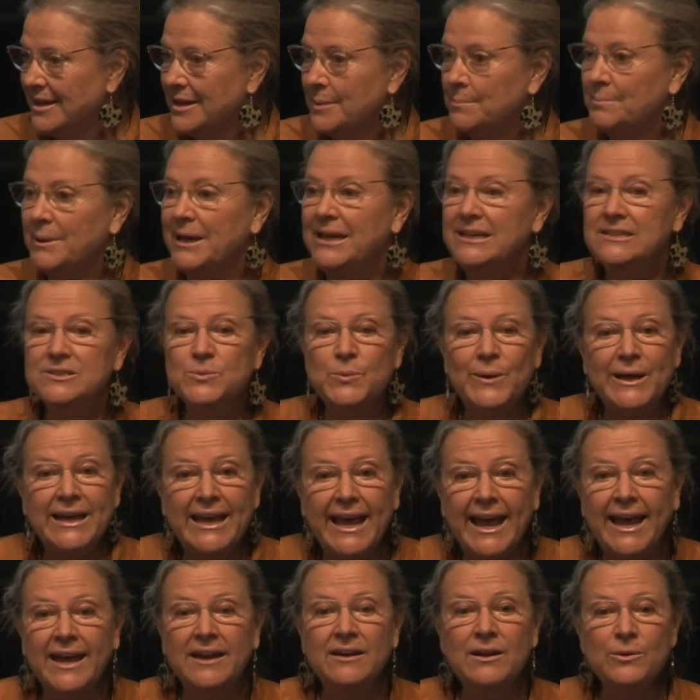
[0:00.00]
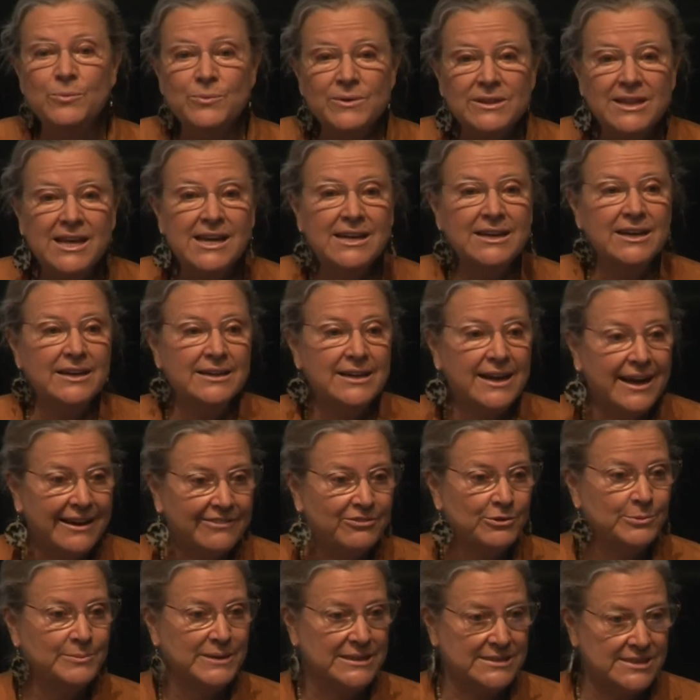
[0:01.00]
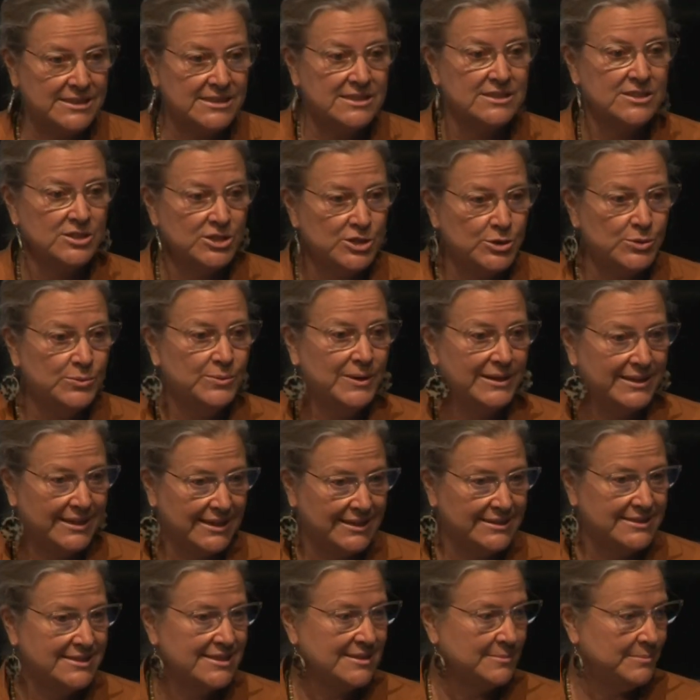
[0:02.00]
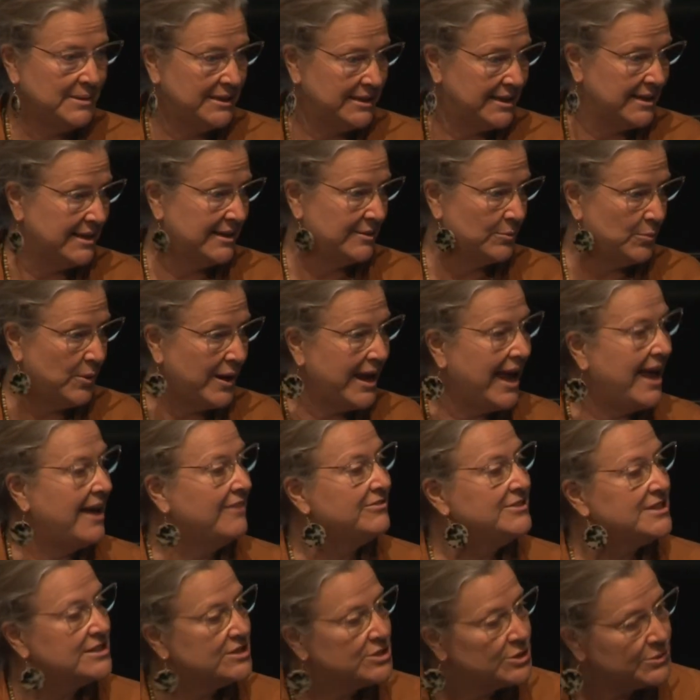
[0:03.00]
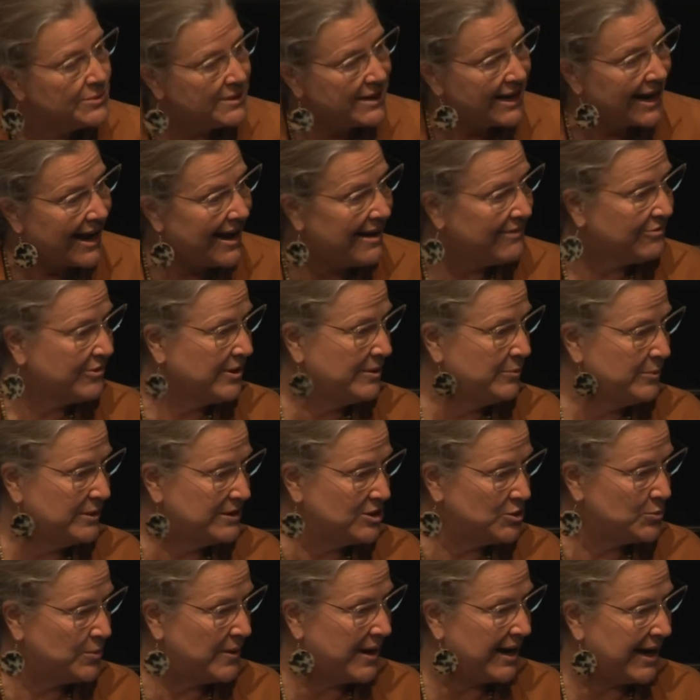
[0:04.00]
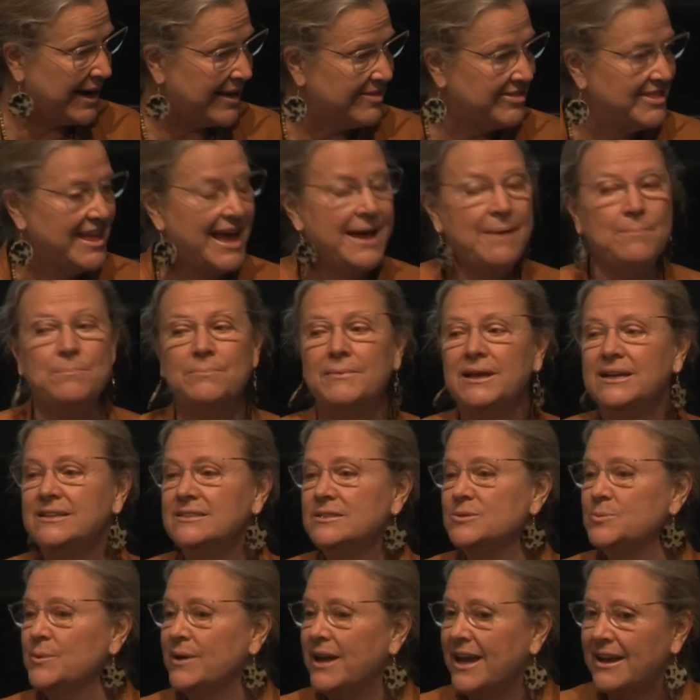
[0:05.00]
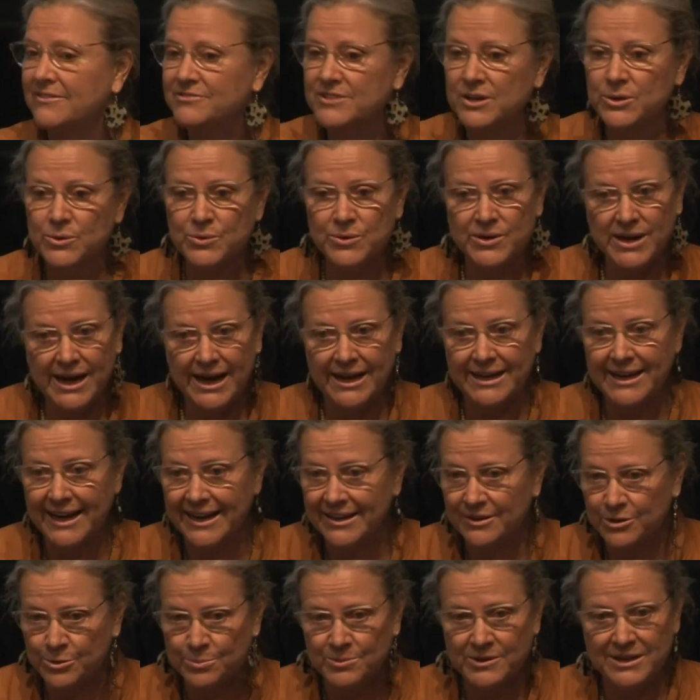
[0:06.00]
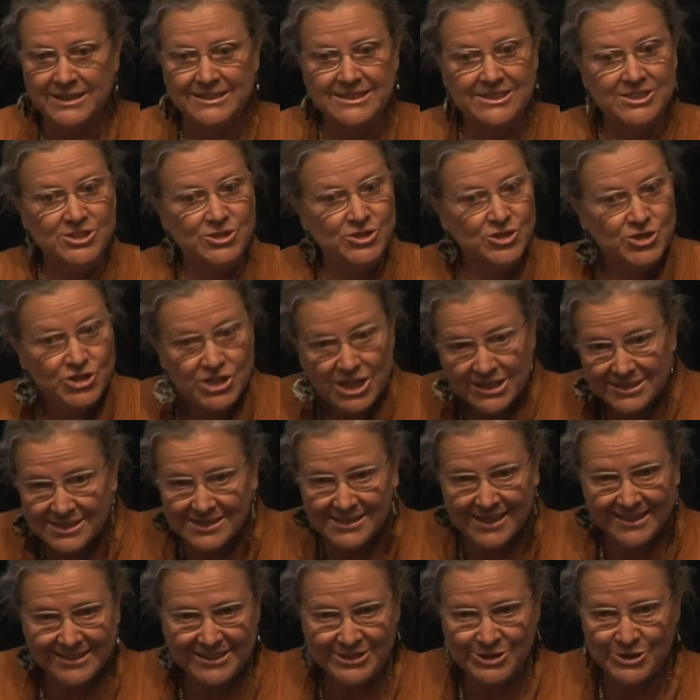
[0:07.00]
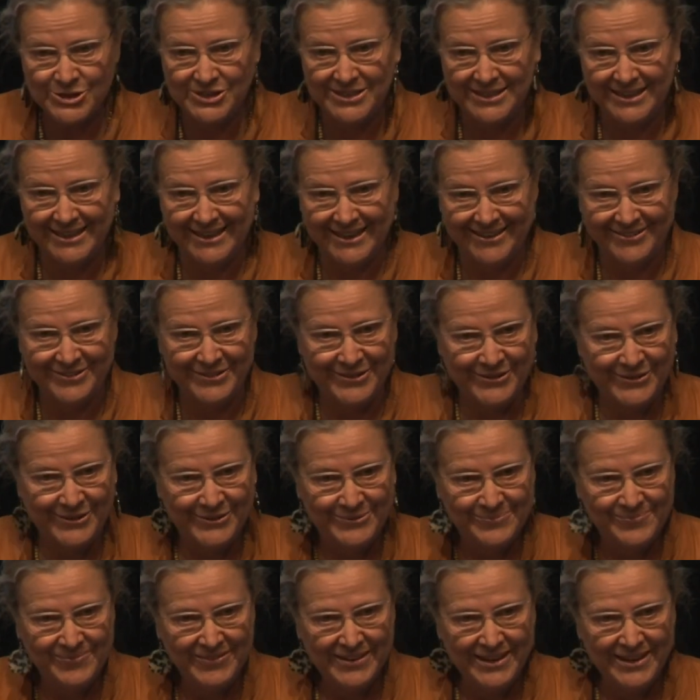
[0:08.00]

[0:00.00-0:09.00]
Because we cannot rely on governments to do what needs to be done. We have to do it every which way, and that means we have to create enterprises just like Australian Ethical.